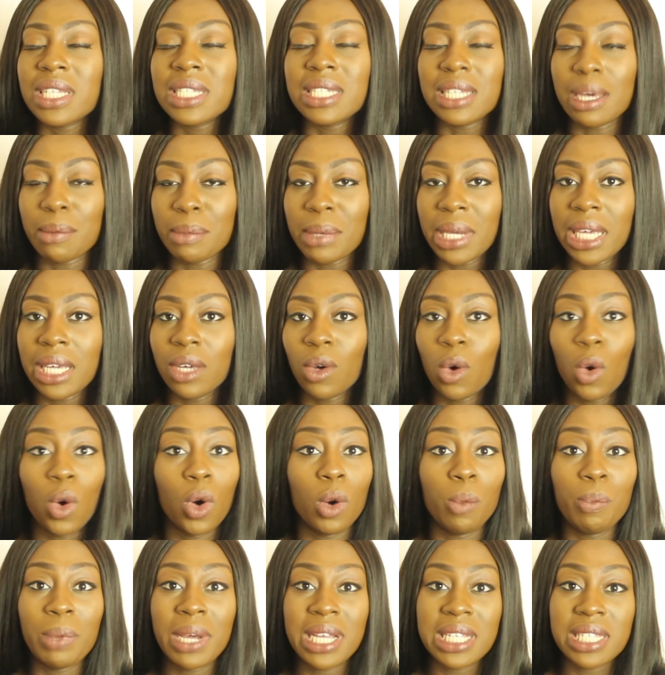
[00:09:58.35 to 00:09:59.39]
dummy
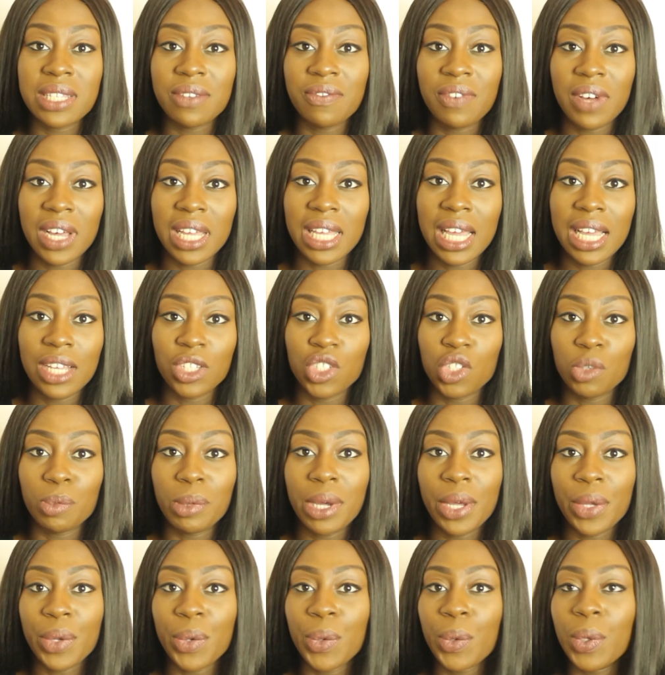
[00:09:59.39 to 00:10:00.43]
or pacifier as you
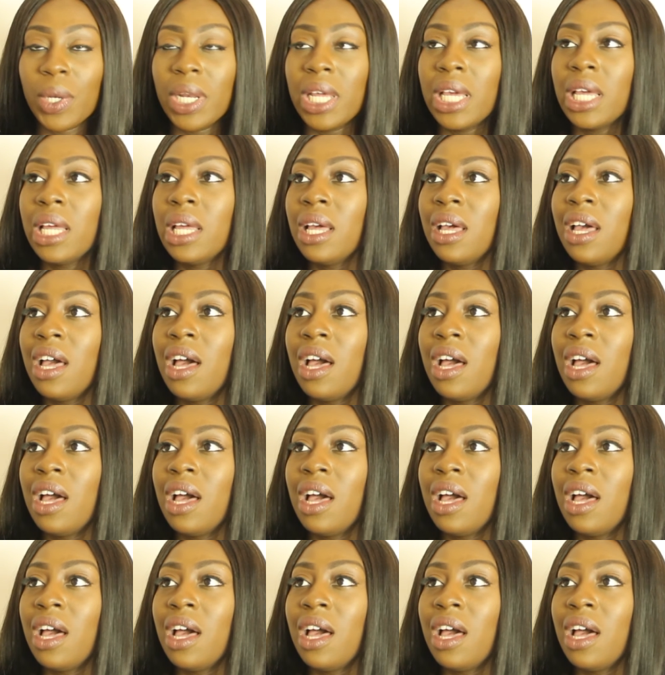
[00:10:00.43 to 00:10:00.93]
might call it.